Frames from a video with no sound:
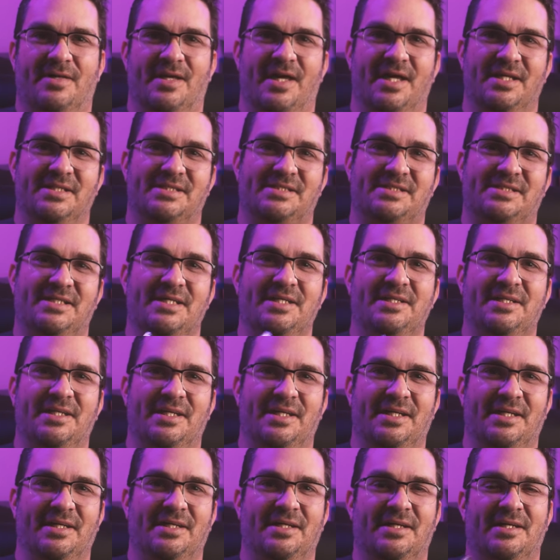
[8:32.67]
a
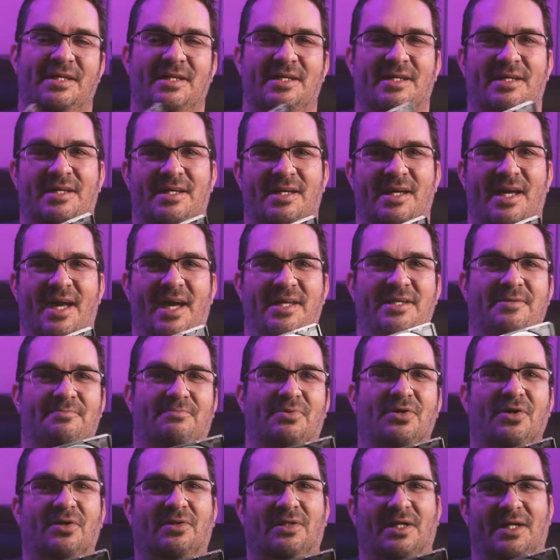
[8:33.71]
CD and a
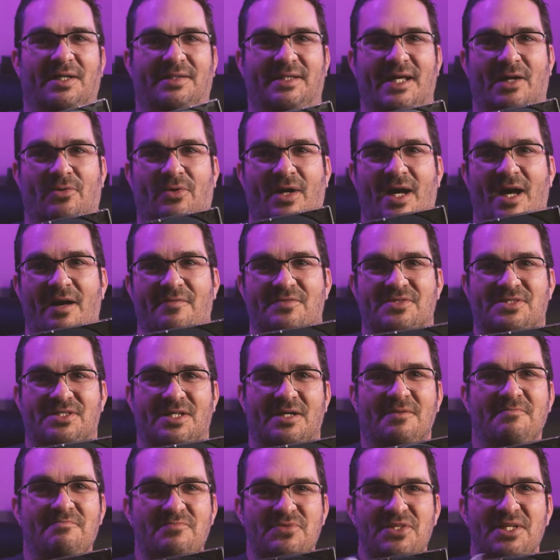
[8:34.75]
booklet that will have
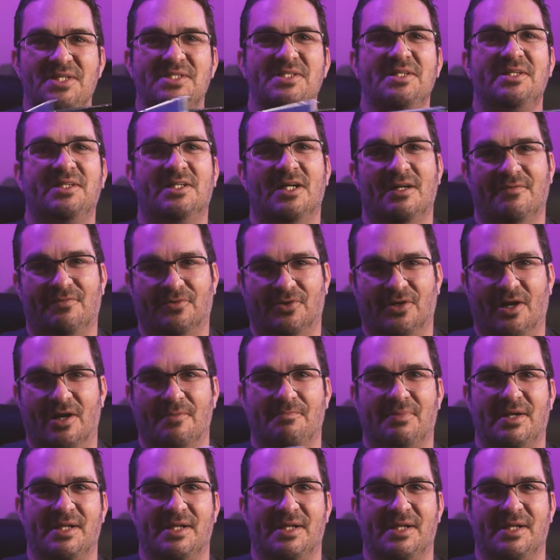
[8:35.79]
some decent cover art,